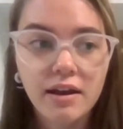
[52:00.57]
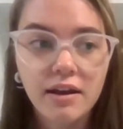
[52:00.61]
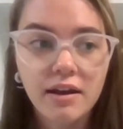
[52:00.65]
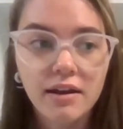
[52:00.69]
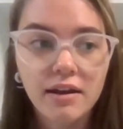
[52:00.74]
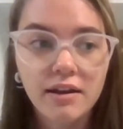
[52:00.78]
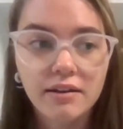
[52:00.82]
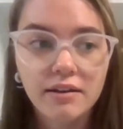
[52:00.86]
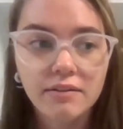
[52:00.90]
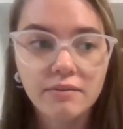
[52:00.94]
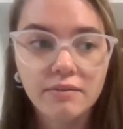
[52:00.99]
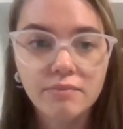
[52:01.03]

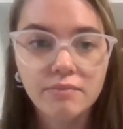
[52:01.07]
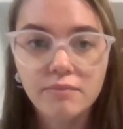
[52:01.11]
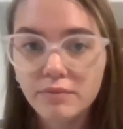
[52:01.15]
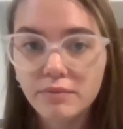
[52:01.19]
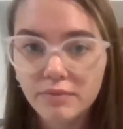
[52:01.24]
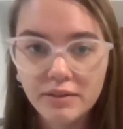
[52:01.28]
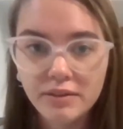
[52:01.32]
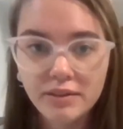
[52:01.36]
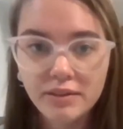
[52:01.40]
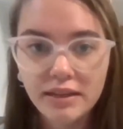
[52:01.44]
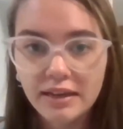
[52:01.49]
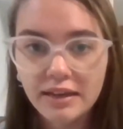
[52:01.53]
has
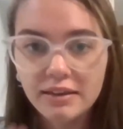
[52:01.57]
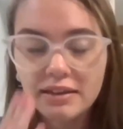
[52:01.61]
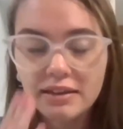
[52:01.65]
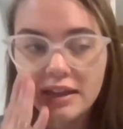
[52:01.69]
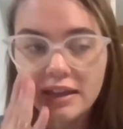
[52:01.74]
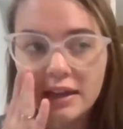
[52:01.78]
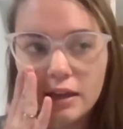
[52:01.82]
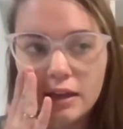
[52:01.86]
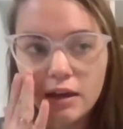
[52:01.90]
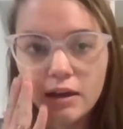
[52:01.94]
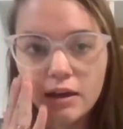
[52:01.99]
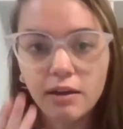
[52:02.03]

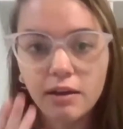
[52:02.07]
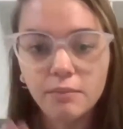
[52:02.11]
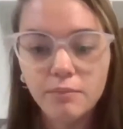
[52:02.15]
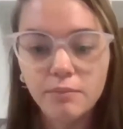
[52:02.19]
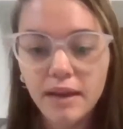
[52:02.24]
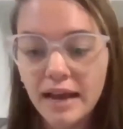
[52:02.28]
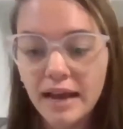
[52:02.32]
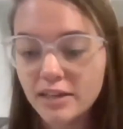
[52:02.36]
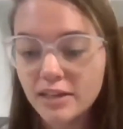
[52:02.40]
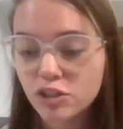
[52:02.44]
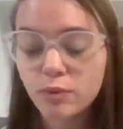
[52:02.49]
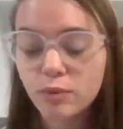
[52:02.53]

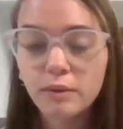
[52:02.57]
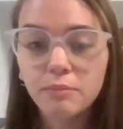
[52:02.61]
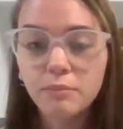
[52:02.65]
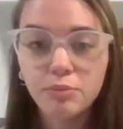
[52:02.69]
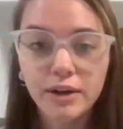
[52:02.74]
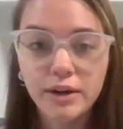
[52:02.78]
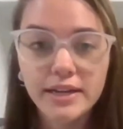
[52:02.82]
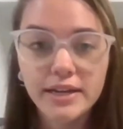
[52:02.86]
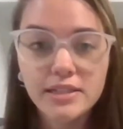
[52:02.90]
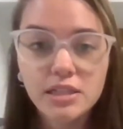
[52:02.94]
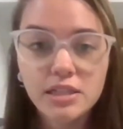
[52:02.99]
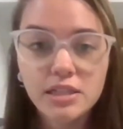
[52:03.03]
to wear